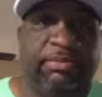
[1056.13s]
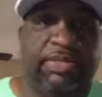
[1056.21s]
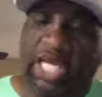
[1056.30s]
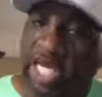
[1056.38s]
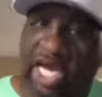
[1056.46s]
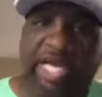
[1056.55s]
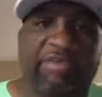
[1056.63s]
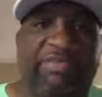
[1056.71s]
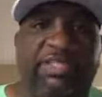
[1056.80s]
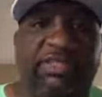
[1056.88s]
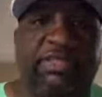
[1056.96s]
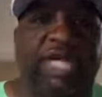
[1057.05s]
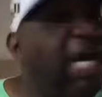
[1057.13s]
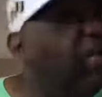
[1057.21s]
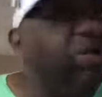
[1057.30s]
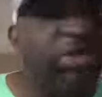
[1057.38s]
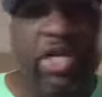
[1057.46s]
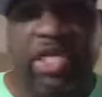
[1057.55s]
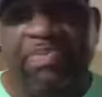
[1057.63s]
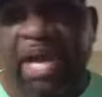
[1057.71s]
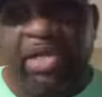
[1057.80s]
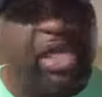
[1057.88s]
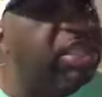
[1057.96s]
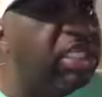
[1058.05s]
A lot of it. I don't know nothing
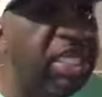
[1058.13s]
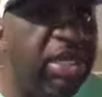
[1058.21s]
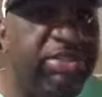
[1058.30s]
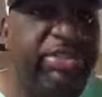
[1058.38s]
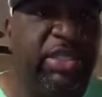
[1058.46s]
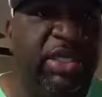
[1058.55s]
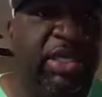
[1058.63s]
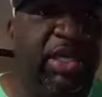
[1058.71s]
about nothing else.